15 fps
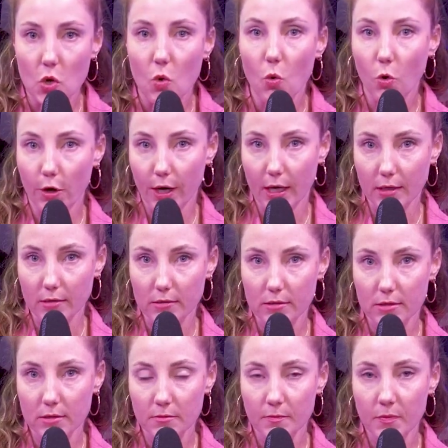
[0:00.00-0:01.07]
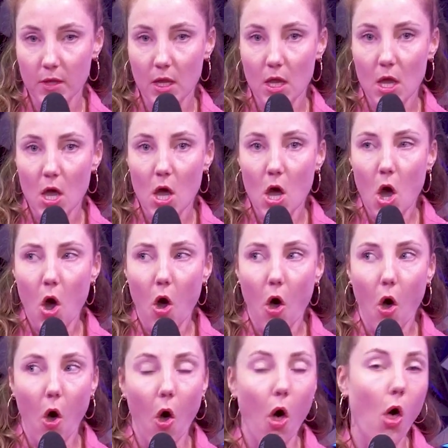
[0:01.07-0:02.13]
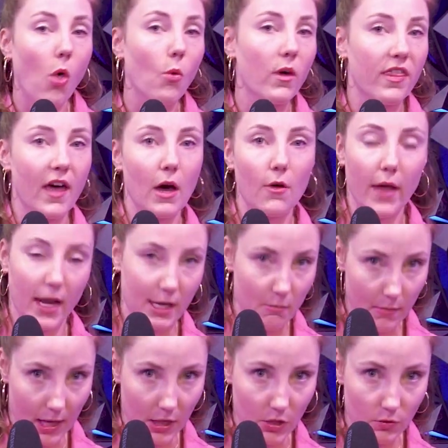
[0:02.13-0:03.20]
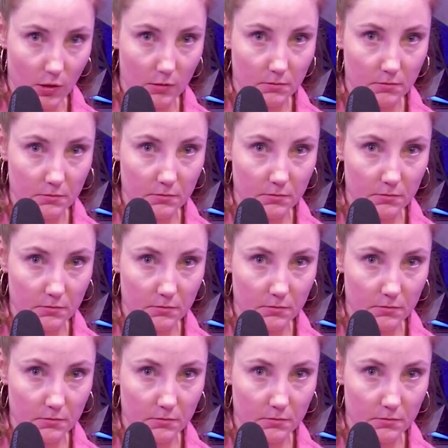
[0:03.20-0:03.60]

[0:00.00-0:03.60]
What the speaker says: organs, all without any manual.